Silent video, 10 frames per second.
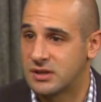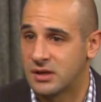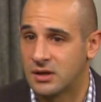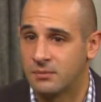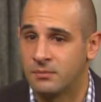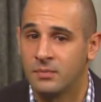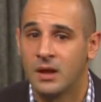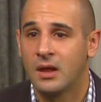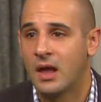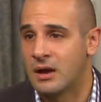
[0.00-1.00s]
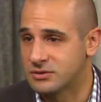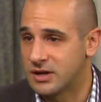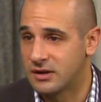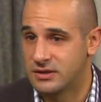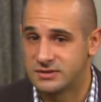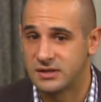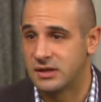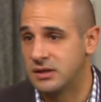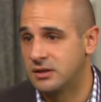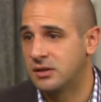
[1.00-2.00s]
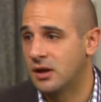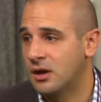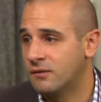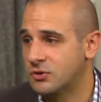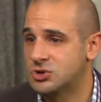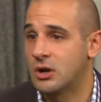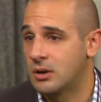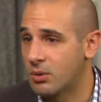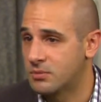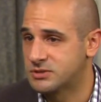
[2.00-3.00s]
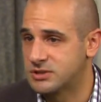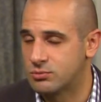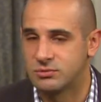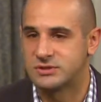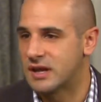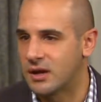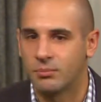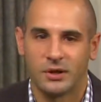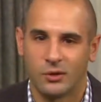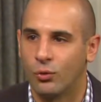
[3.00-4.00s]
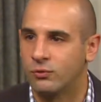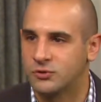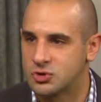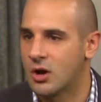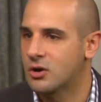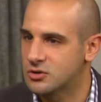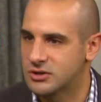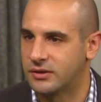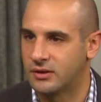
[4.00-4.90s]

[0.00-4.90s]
Um, mm-hmm. Outside of the city uh, for training purposes, yep. we would set mm-hmm. up like an old truck or something